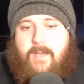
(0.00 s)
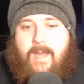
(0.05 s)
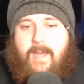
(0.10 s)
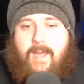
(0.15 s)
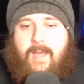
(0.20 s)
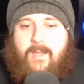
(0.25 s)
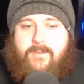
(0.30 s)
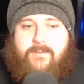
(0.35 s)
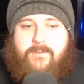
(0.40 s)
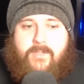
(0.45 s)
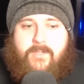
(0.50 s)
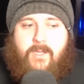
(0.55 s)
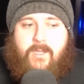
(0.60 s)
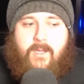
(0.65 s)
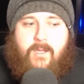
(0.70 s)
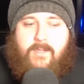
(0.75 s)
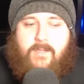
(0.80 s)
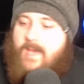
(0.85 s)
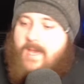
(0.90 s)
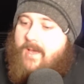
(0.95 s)
And,
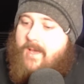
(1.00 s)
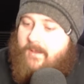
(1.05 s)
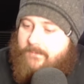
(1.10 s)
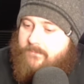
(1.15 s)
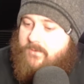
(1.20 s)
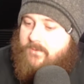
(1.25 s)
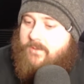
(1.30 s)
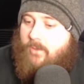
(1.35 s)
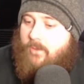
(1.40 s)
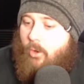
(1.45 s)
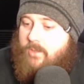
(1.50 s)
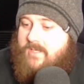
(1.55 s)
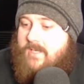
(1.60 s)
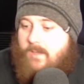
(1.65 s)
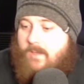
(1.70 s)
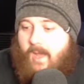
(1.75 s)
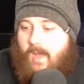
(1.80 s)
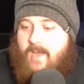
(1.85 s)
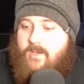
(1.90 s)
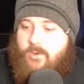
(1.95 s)
yeah, the
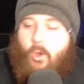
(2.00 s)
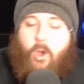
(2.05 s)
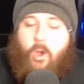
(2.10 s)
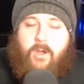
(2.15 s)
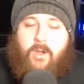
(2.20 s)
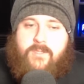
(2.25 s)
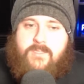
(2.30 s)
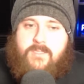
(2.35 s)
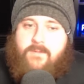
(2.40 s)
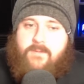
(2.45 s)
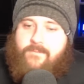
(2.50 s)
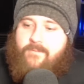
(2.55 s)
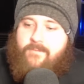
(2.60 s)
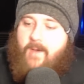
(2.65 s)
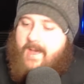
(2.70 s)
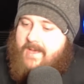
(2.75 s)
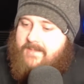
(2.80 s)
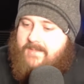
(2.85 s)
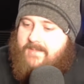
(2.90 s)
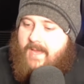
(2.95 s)
hockey guy knocked the
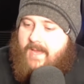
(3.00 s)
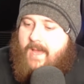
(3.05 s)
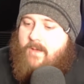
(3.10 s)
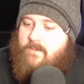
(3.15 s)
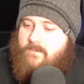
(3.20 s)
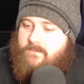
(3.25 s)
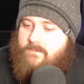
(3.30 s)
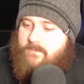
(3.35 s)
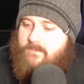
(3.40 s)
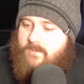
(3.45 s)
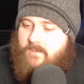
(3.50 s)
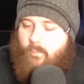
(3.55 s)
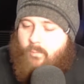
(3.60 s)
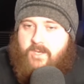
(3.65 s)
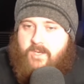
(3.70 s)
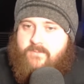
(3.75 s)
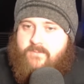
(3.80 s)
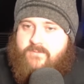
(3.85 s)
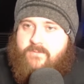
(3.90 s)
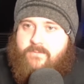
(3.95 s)
fighter down in
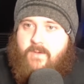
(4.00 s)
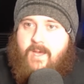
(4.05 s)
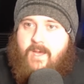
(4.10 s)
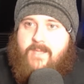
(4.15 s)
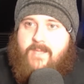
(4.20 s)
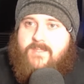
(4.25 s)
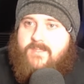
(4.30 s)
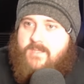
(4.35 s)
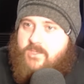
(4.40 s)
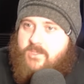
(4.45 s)
one of the fights.